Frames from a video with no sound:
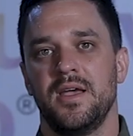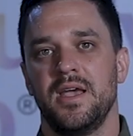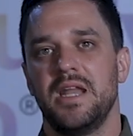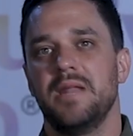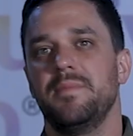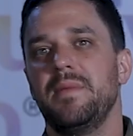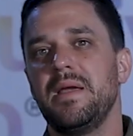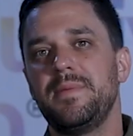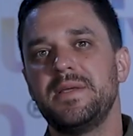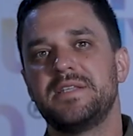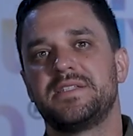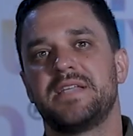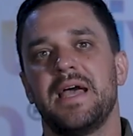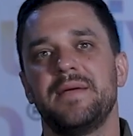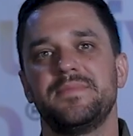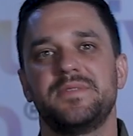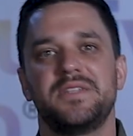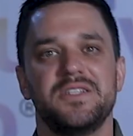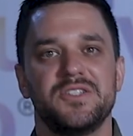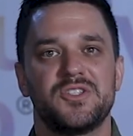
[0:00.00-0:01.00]
And it may be
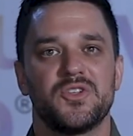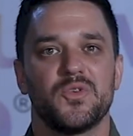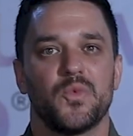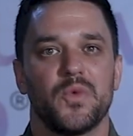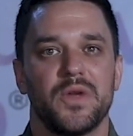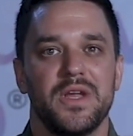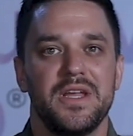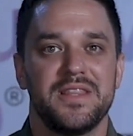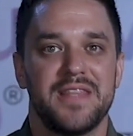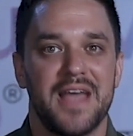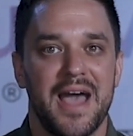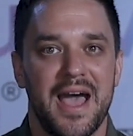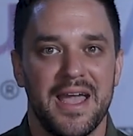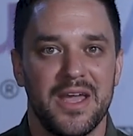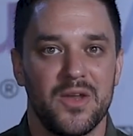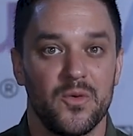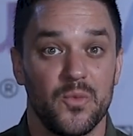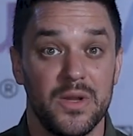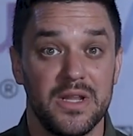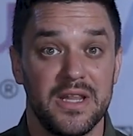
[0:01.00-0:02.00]
tempting to read
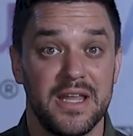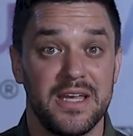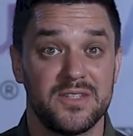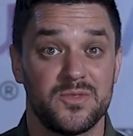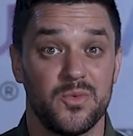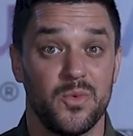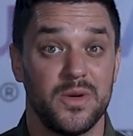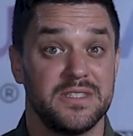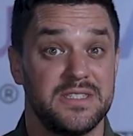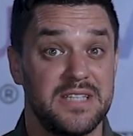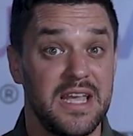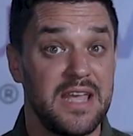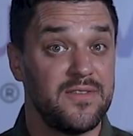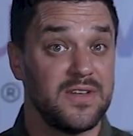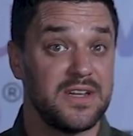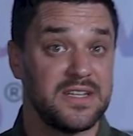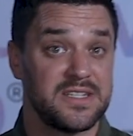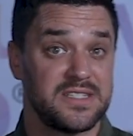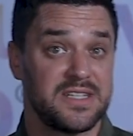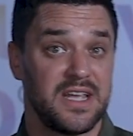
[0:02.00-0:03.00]
that and relate to what
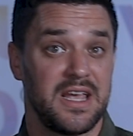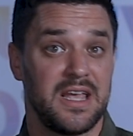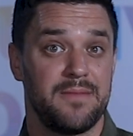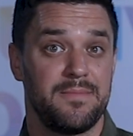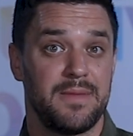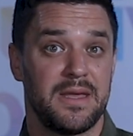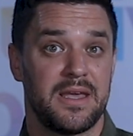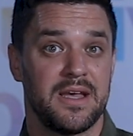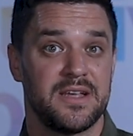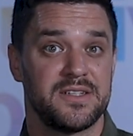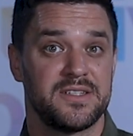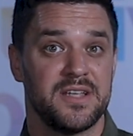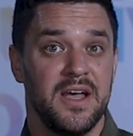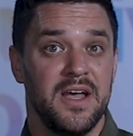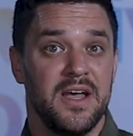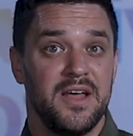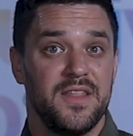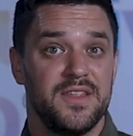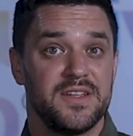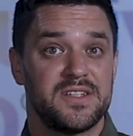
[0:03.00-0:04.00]
David is saying, because
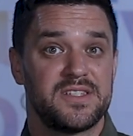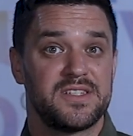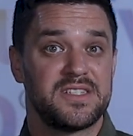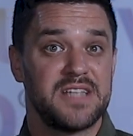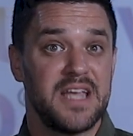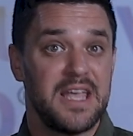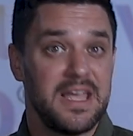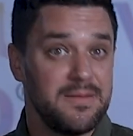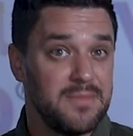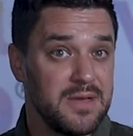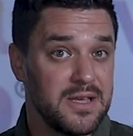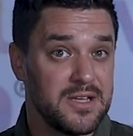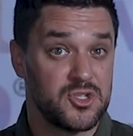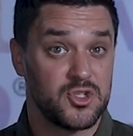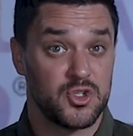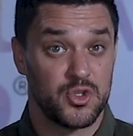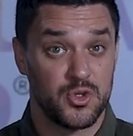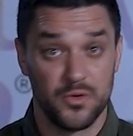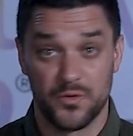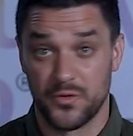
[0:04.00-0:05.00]
the same is
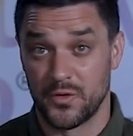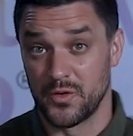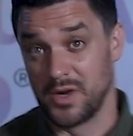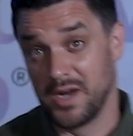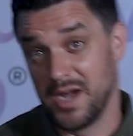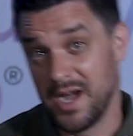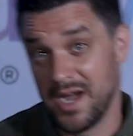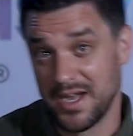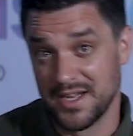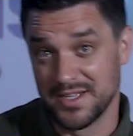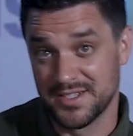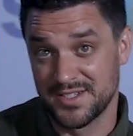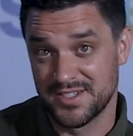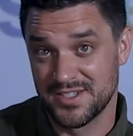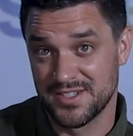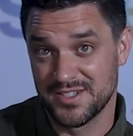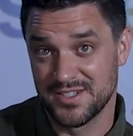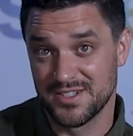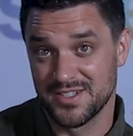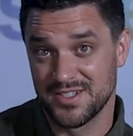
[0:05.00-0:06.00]
true for
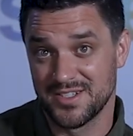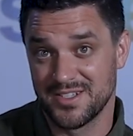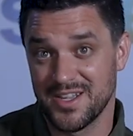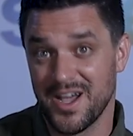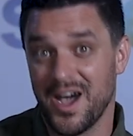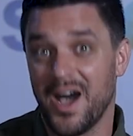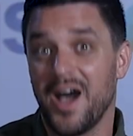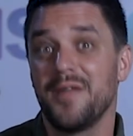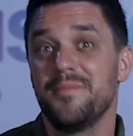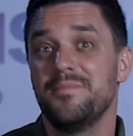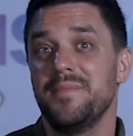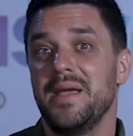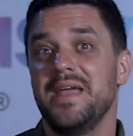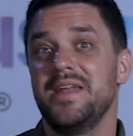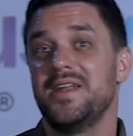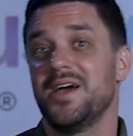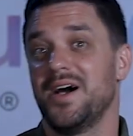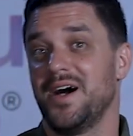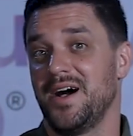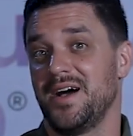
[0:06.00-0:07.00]
us. God
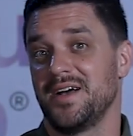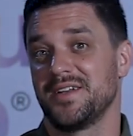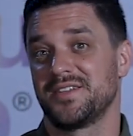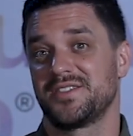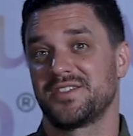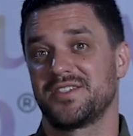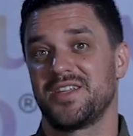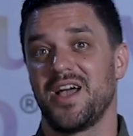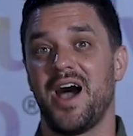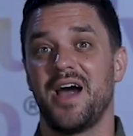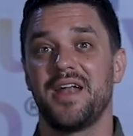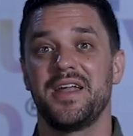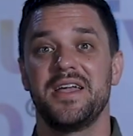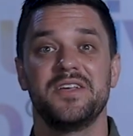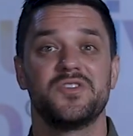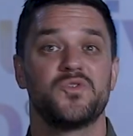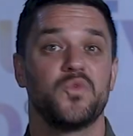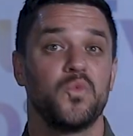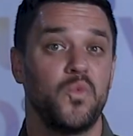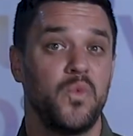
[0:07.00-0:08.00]
made us. God
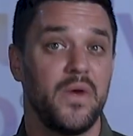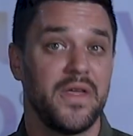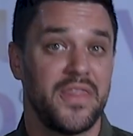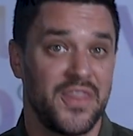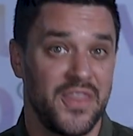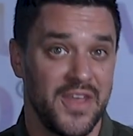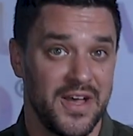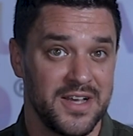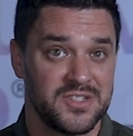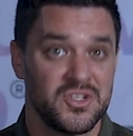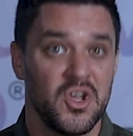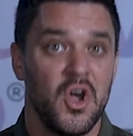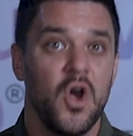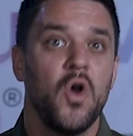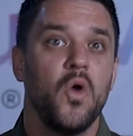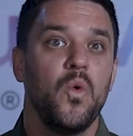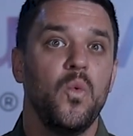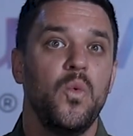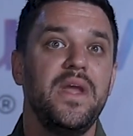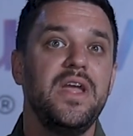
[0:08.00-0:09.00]
is with us.
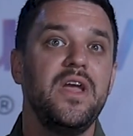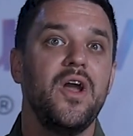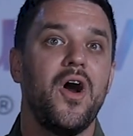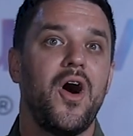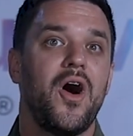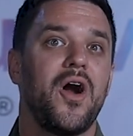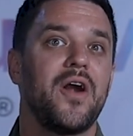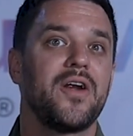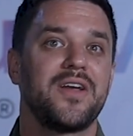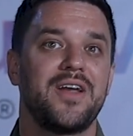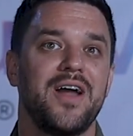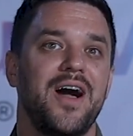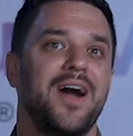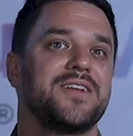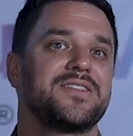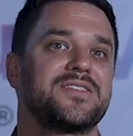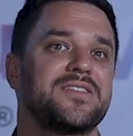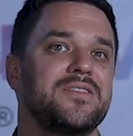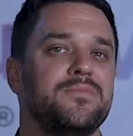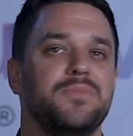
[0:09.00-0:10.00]
We are
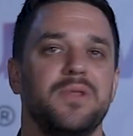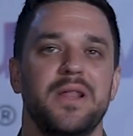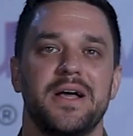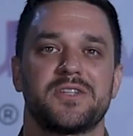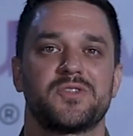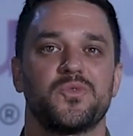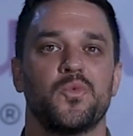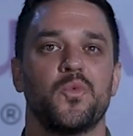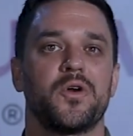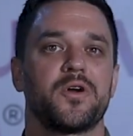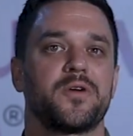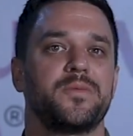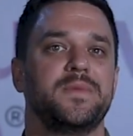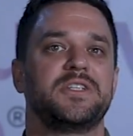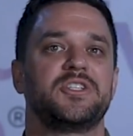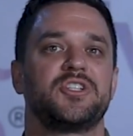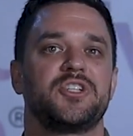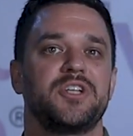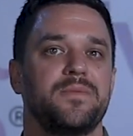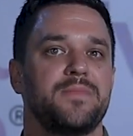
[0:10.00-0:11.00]
God's complex
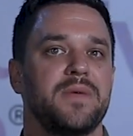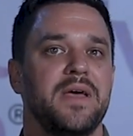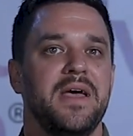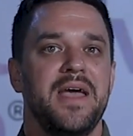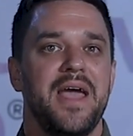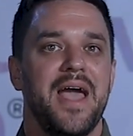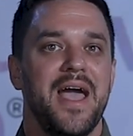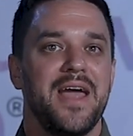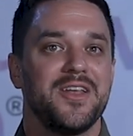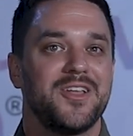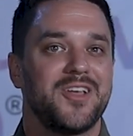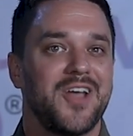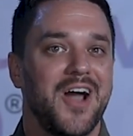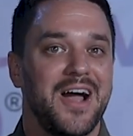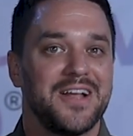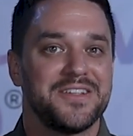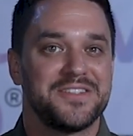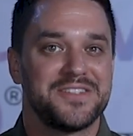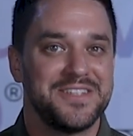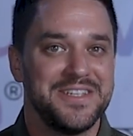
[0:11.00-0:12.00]
workmanship, and
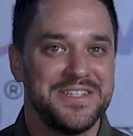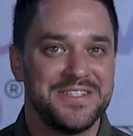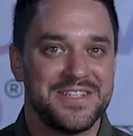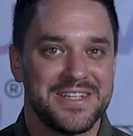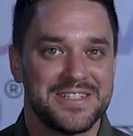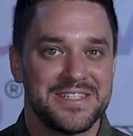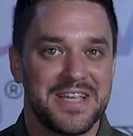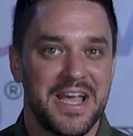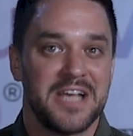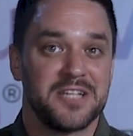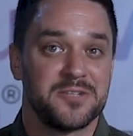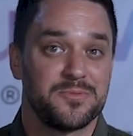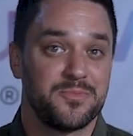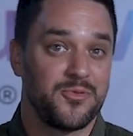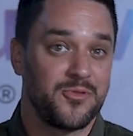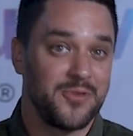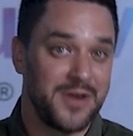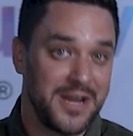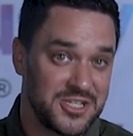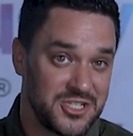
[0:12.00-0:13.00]
God sees us as
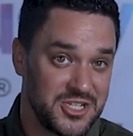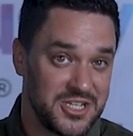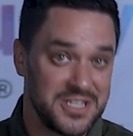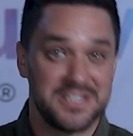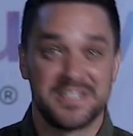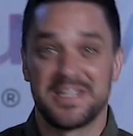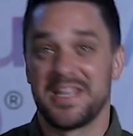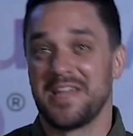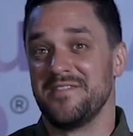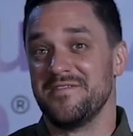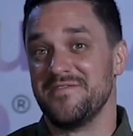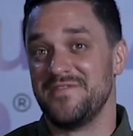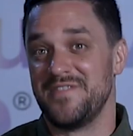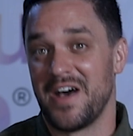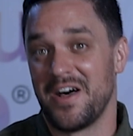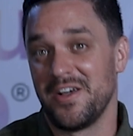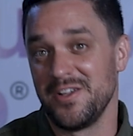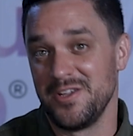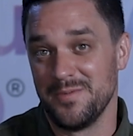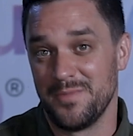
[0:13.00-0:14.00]
precious and
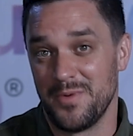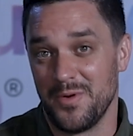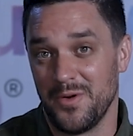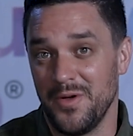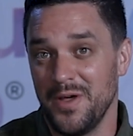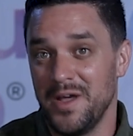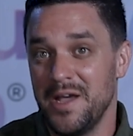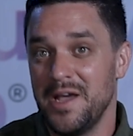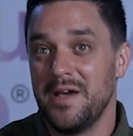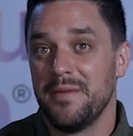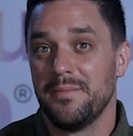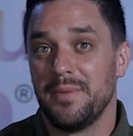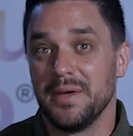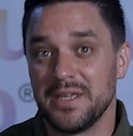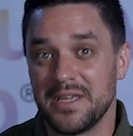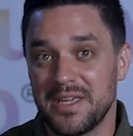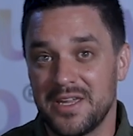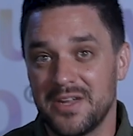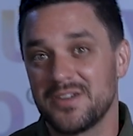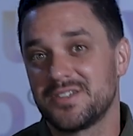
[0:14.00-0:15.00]
valuable. But
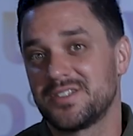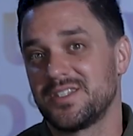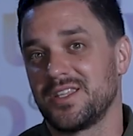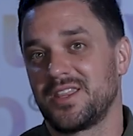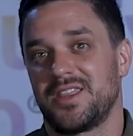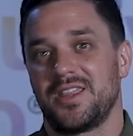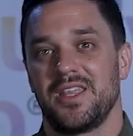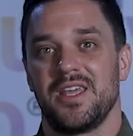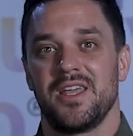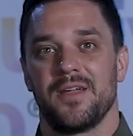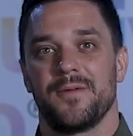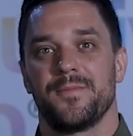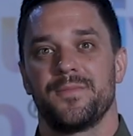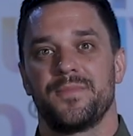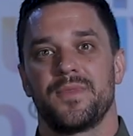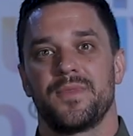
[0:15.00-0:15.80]
here's the thing.